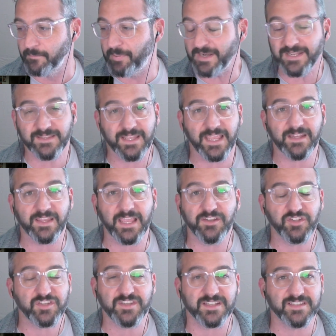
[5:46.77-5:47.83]
But
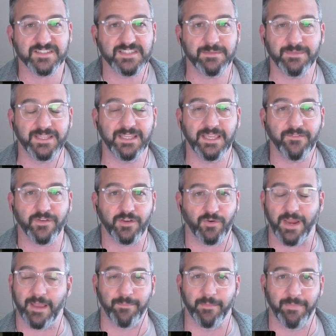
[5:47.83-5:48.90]
it just doesn't seem to give a
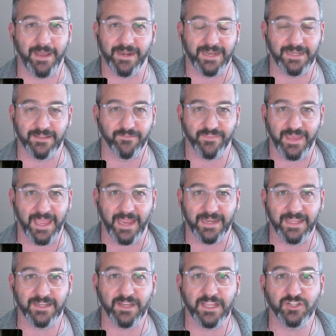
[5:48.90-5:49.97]
crap about any of
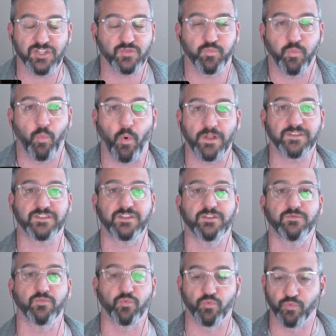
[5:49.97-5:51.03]
that. It just wants
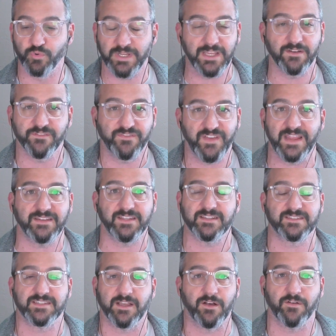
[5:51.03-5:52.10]
to reinvent
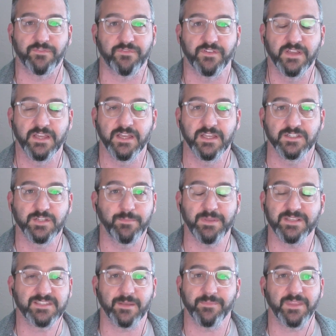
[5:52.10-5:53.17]
itself to
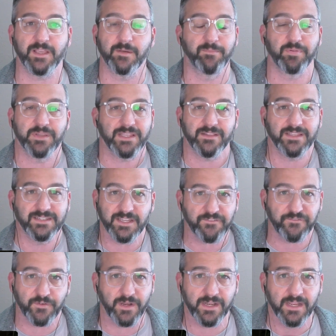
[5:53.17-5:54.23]
be something completely
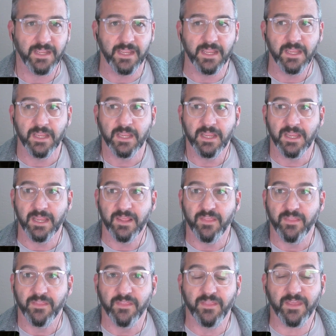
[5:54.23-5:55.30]
different,
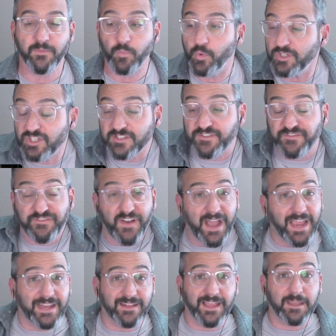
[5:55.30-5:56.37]
which is
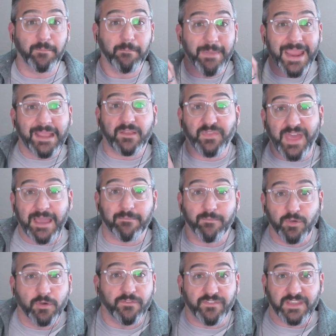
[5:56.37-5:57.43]
fine. Like, make that
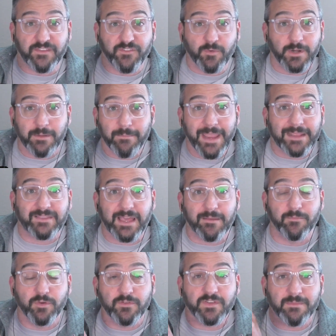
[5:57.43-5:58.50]
movie. If you want to make
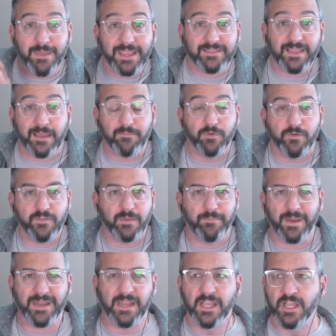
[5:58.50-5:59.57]
that movie,
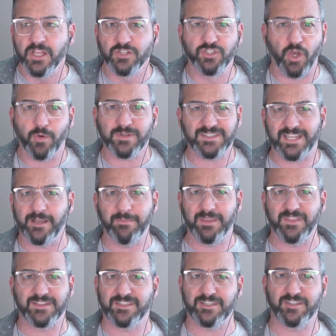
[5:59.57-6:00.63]
but don't tell
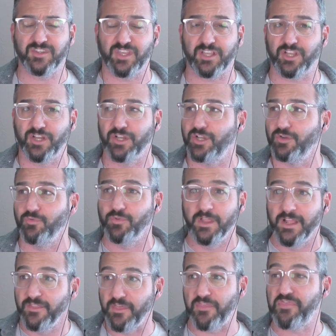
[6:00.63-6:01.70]
me this is
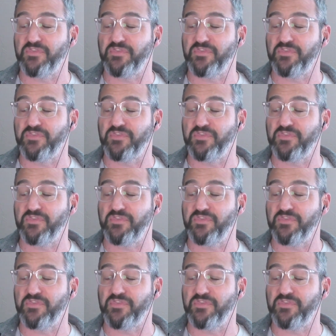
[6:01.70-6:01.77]
the